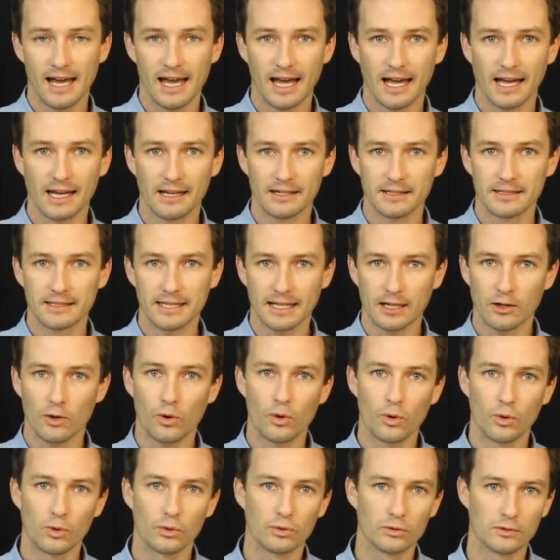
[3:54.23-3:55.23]
and
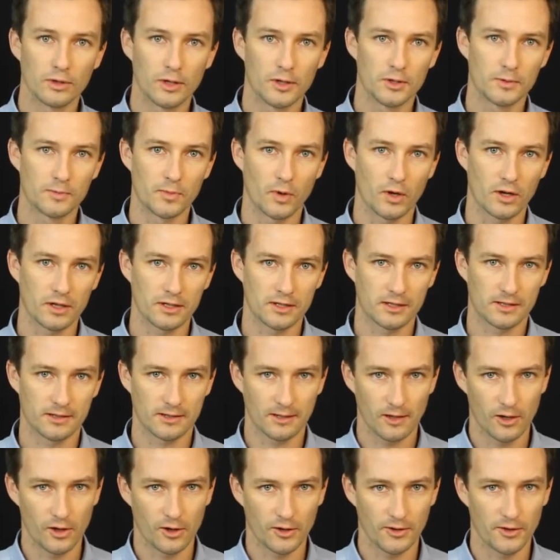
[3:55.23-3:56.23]
tick all those boxes
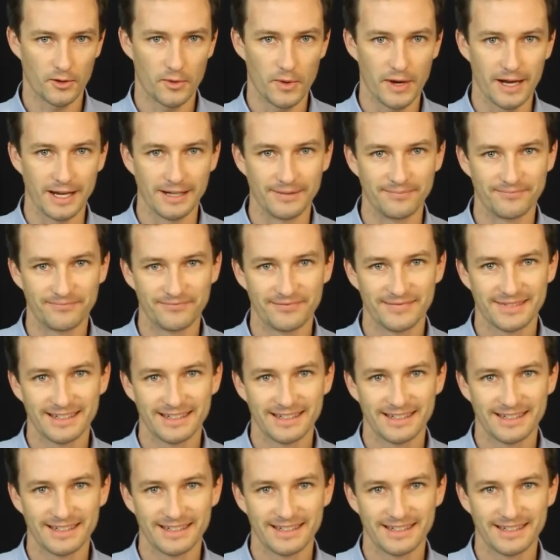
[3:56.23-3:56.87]
along the way.